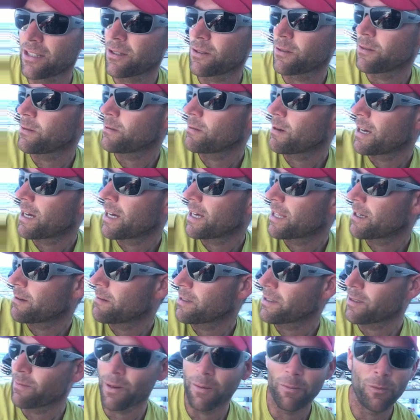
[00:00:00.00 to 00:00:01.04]
so there
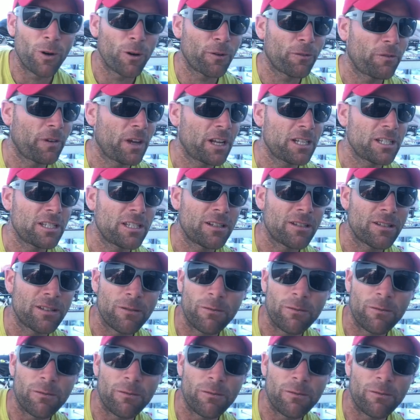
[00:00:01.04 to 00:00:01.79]
was a bit more fetch there.